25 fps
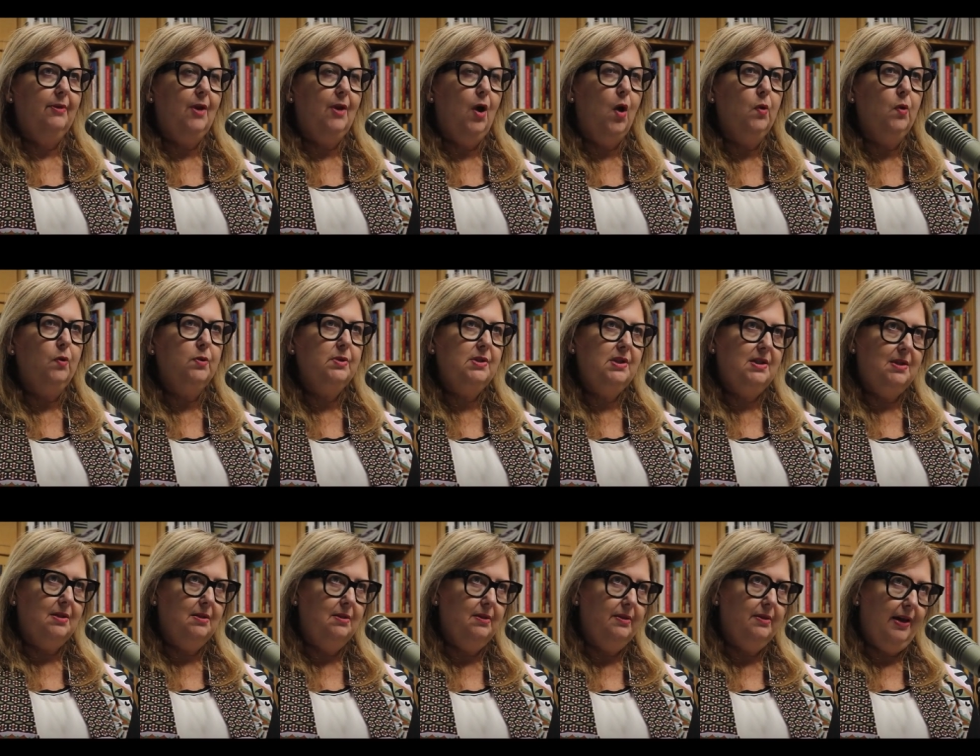The hole's
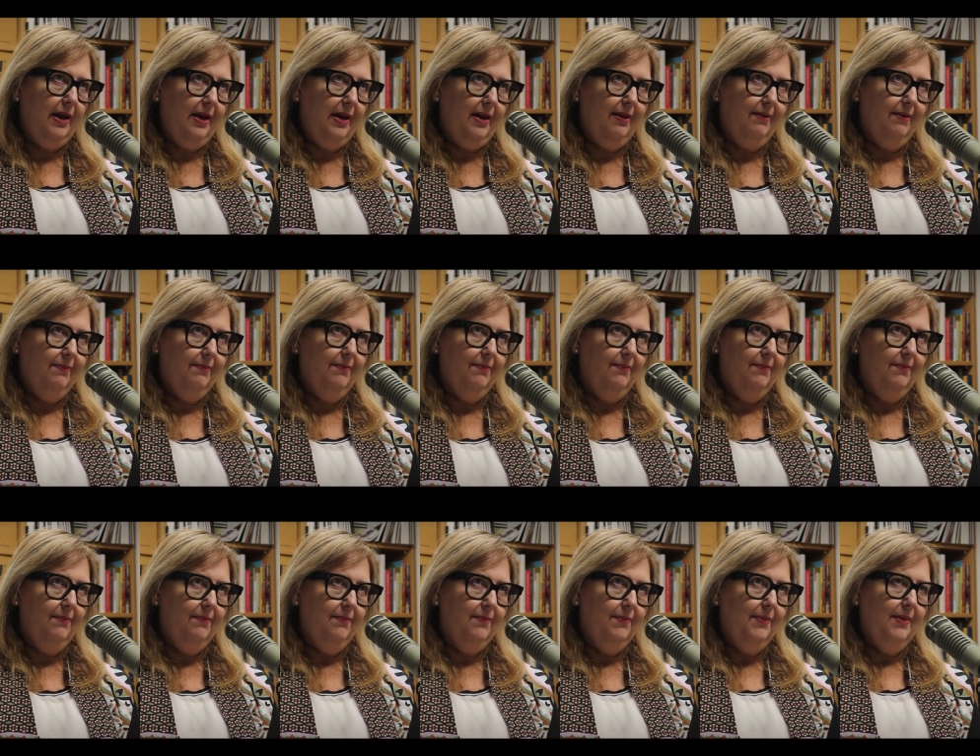still there.
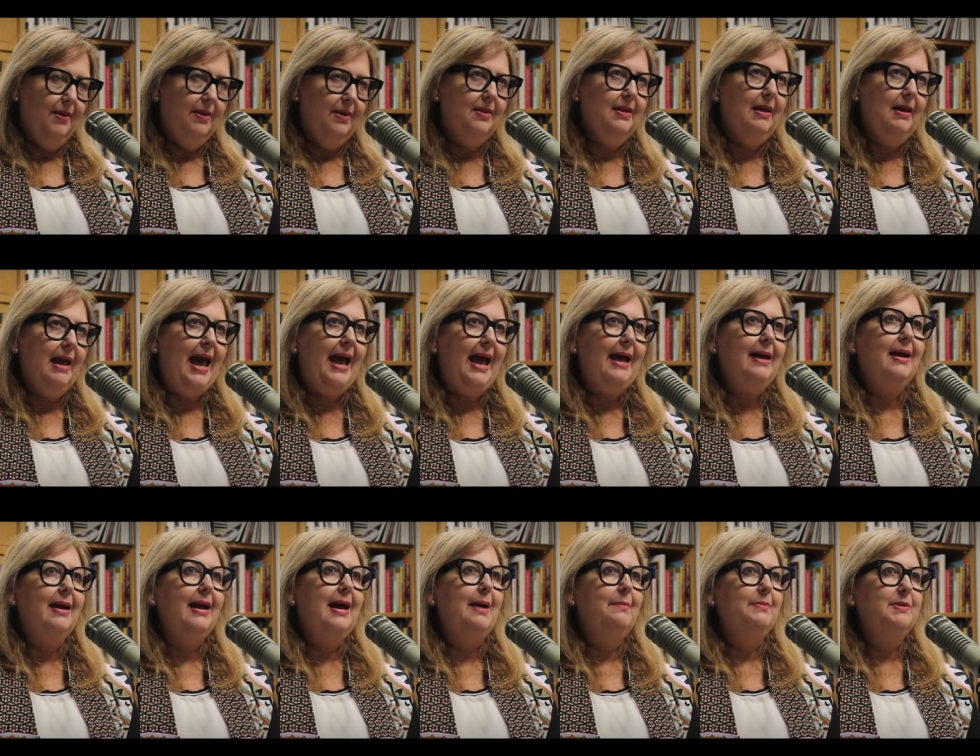The
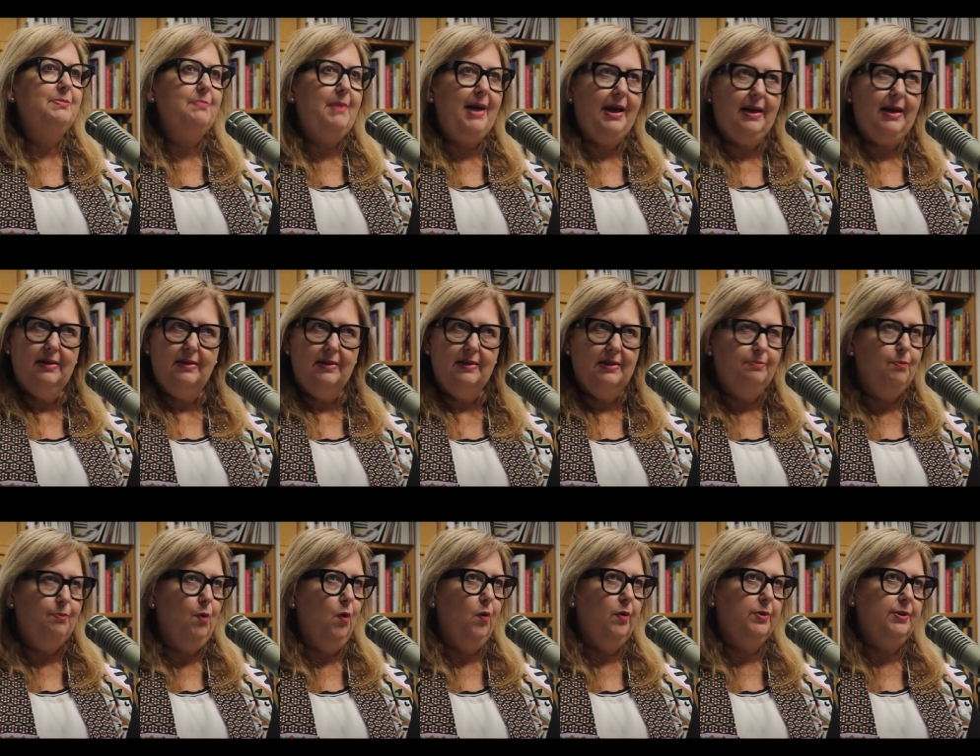hacker comes back and
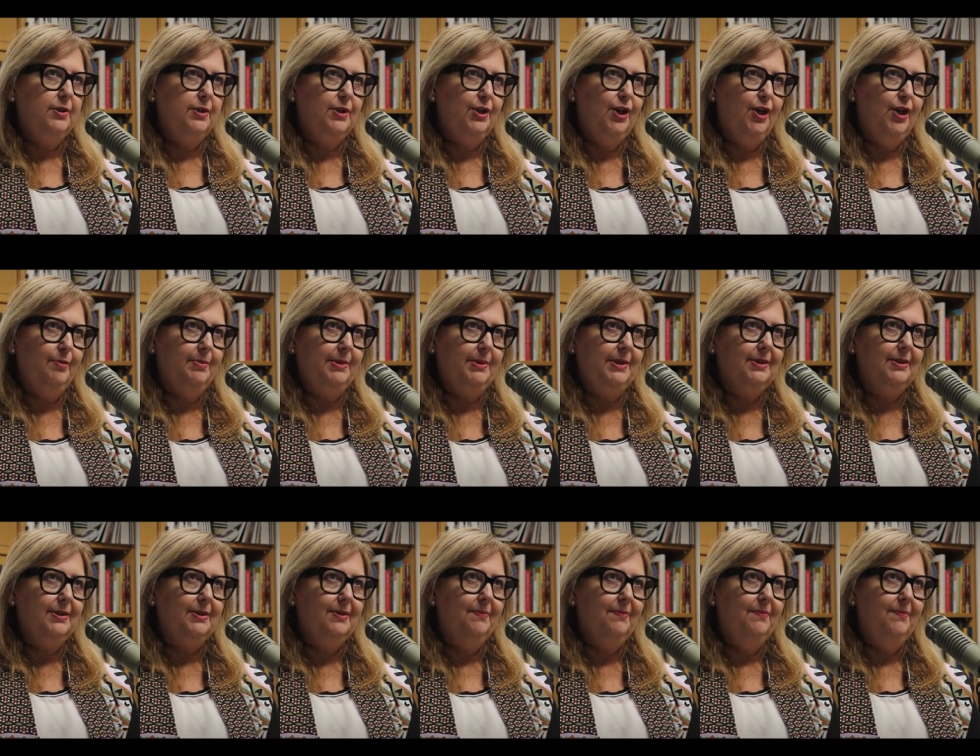is more
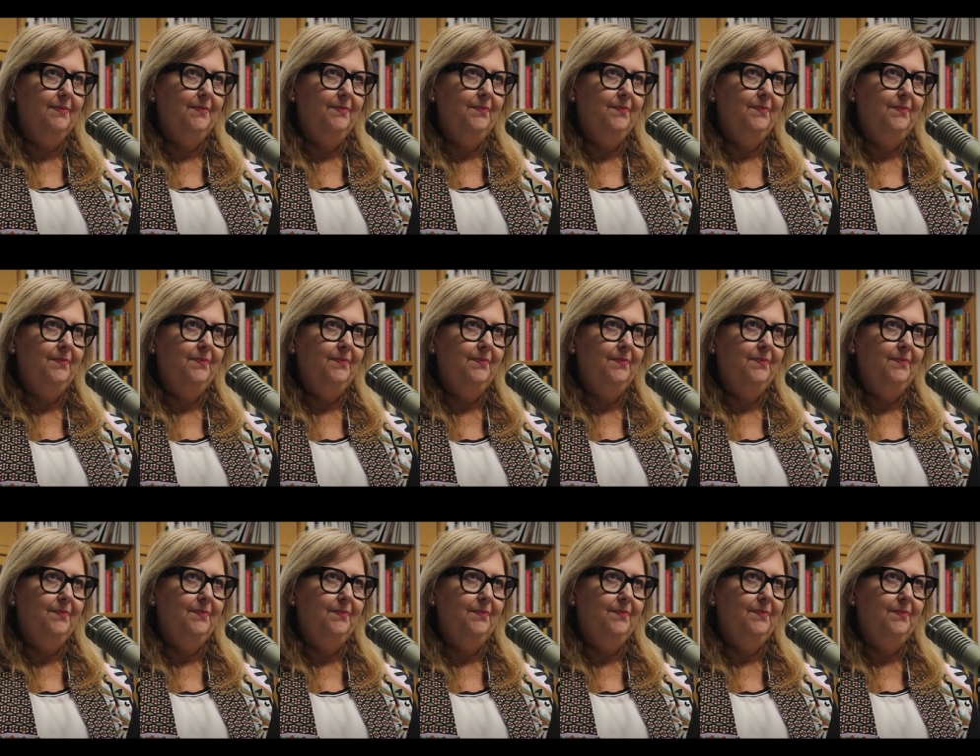determined.